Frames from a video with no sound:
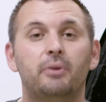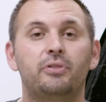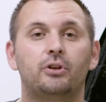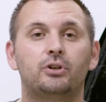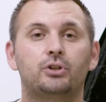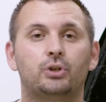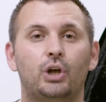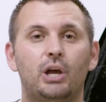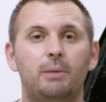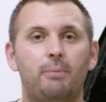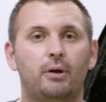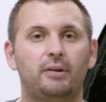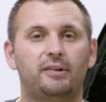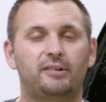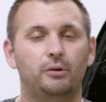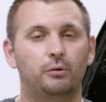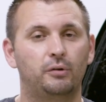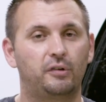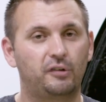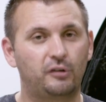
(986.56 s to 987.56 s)
But the turbo's
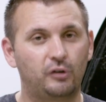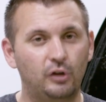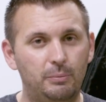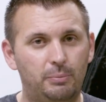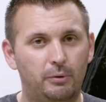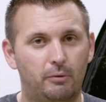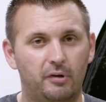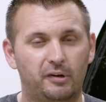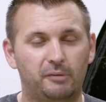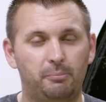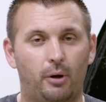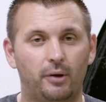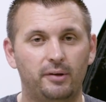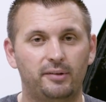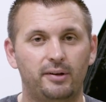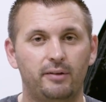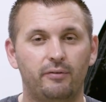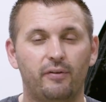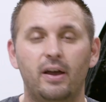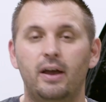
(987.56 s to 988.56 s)
still super
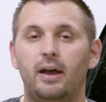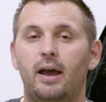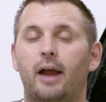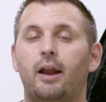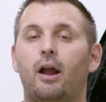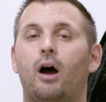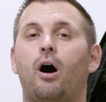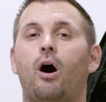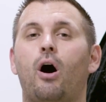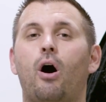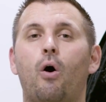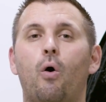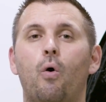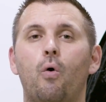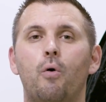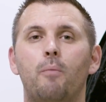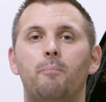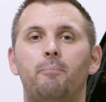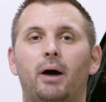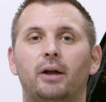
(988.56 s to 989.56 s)
responsive and a
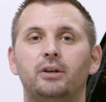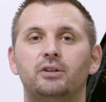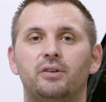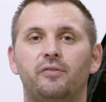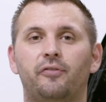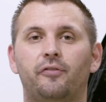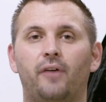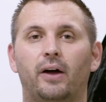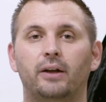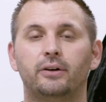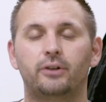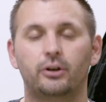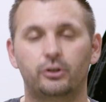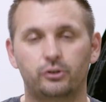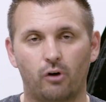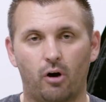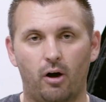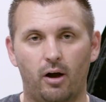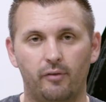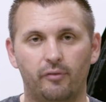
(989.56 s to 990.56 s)
whole bunch of fun to
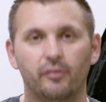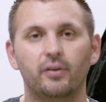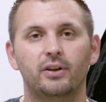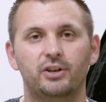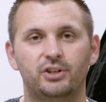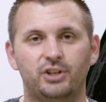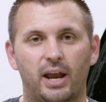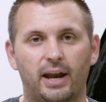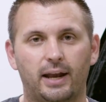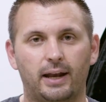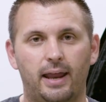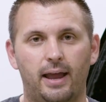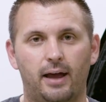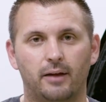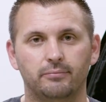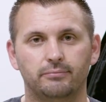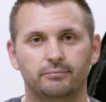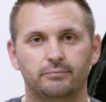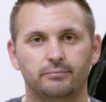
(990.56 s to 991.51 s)
drive. Check it out.